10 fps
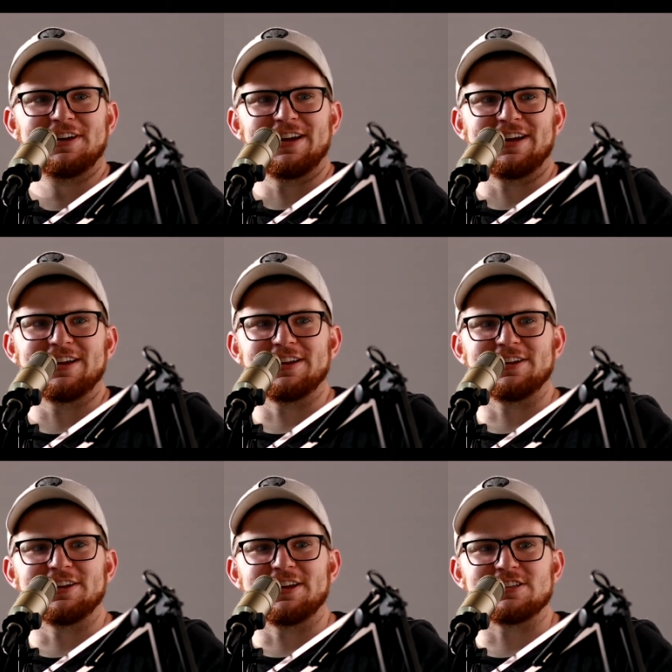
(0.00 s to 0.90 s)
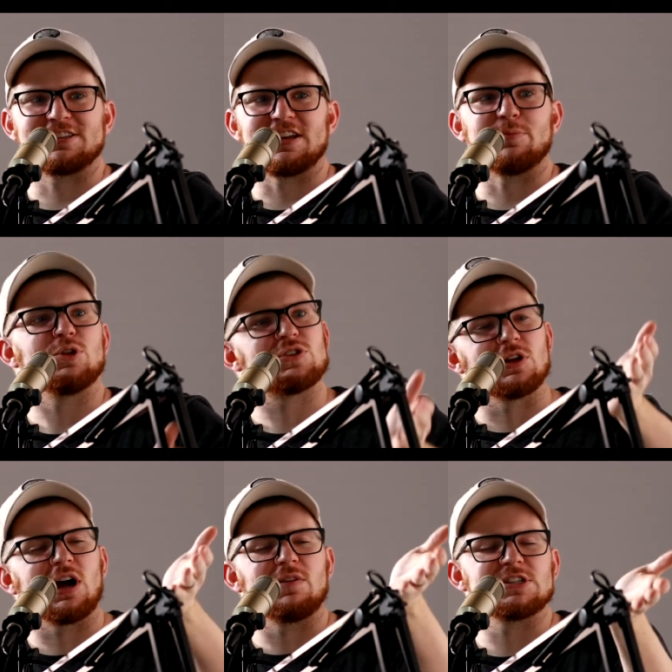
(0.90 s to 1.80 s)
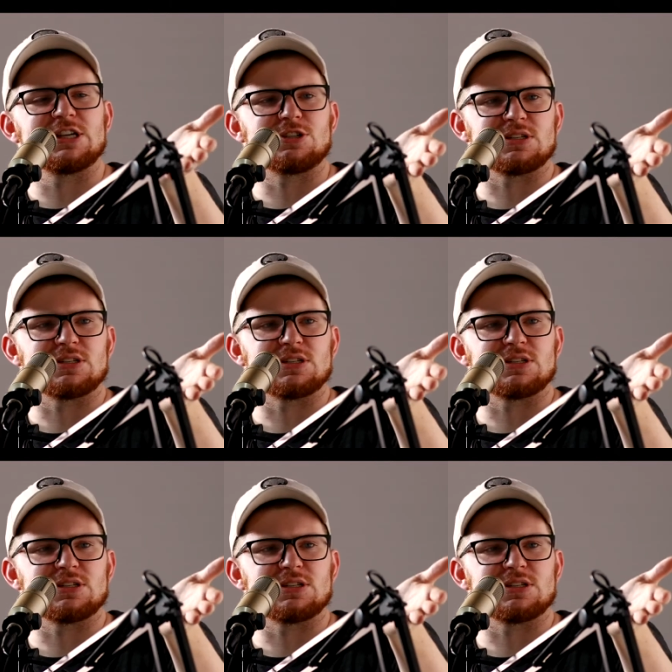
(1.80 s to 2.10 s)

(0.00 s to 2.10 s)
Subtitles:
And so the conversation